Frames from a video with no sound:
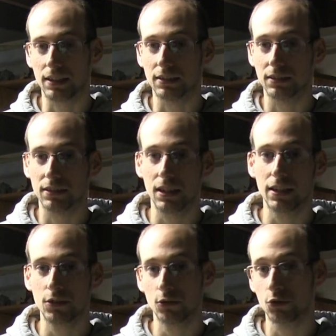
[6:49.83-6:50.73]
It is
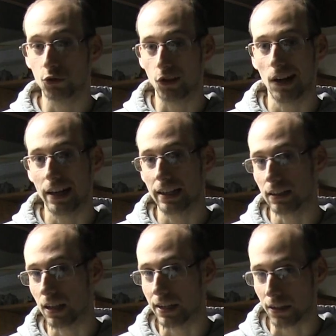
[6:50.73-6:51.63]
designed to dry like